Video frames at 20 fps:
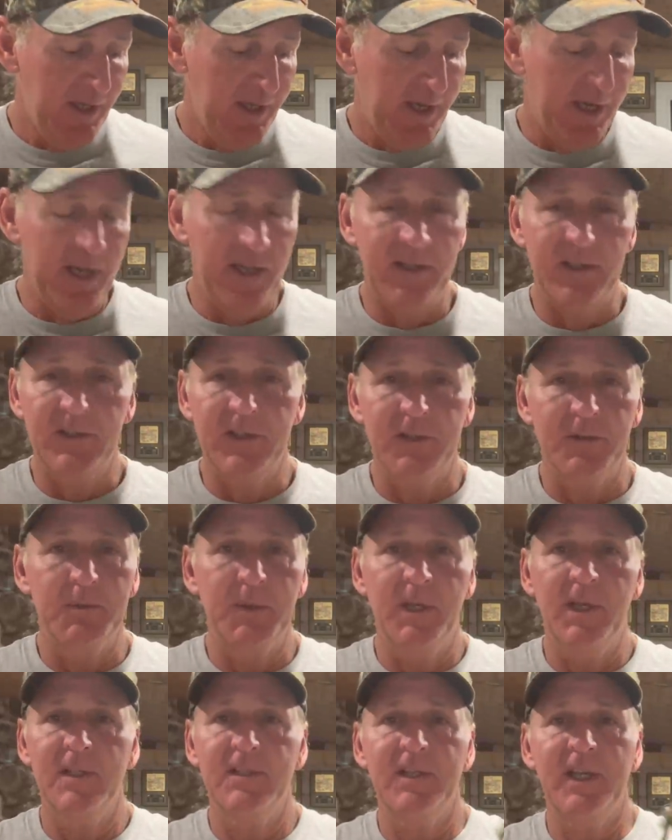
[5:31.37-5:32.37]
And it's just
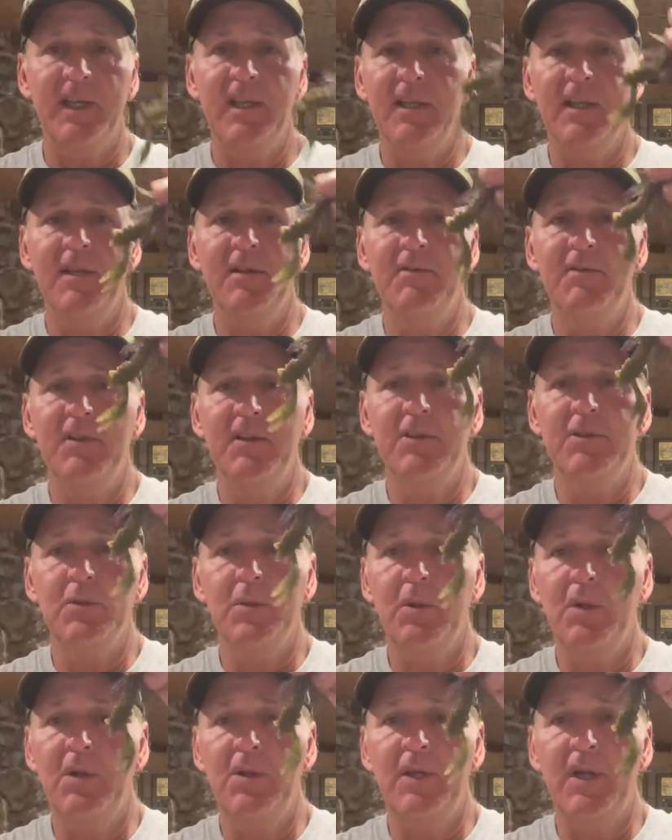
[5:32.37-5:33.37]
because they can get a
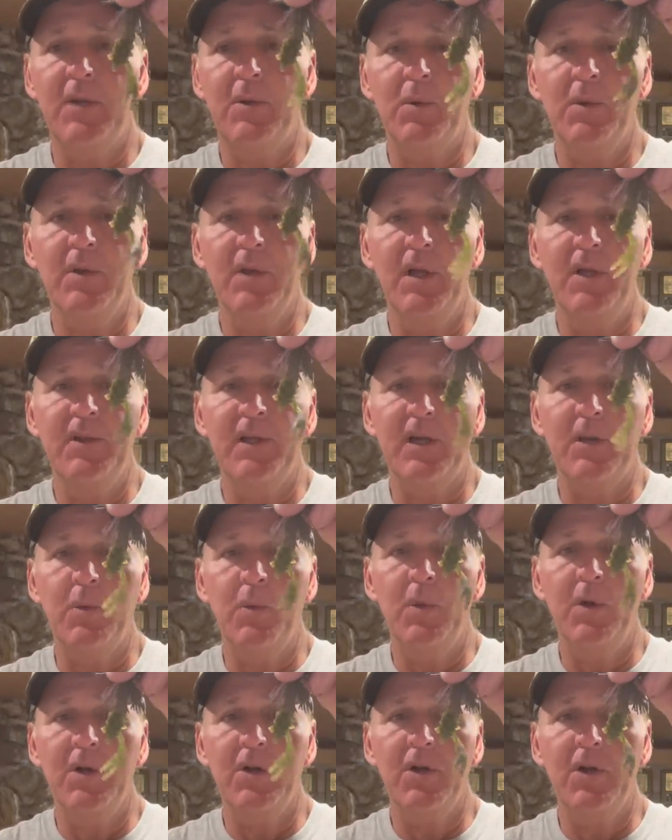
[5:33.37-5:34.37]
visual on that
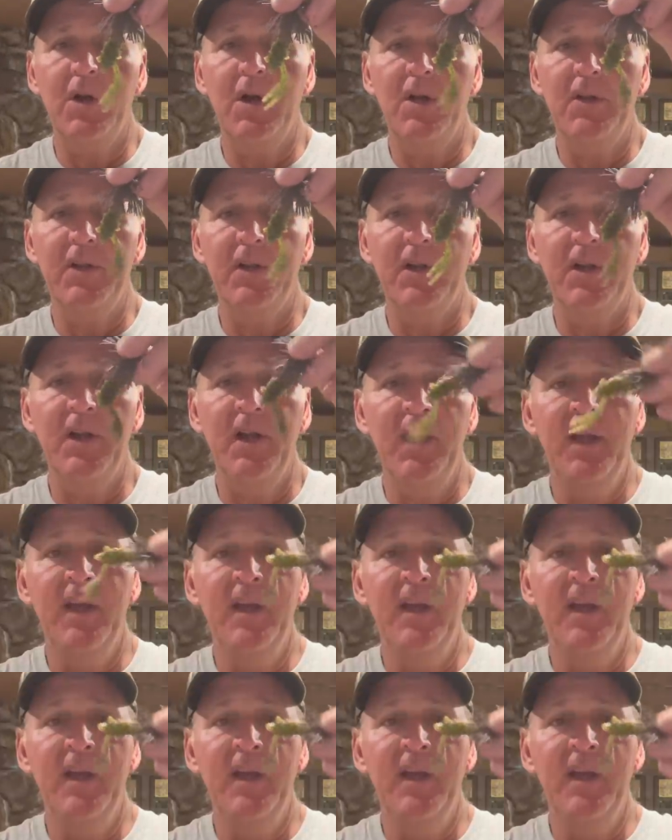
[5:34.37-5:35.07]
one craw there.